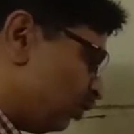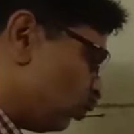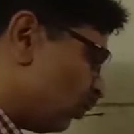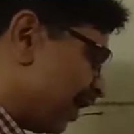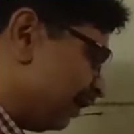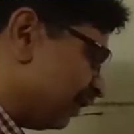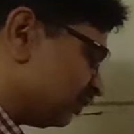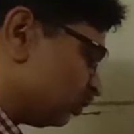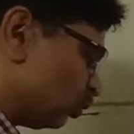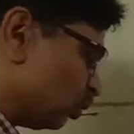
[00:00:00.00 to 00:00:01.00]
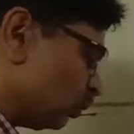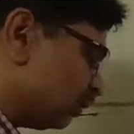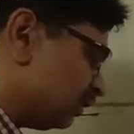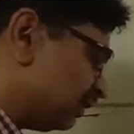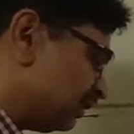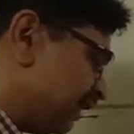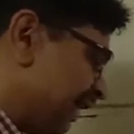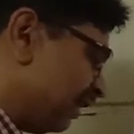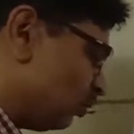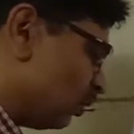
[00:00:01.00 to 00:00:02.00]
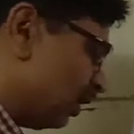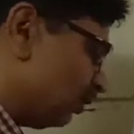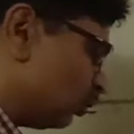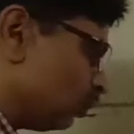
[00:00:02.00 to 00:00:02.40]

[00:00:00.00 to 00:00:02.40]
to minus, C equal to.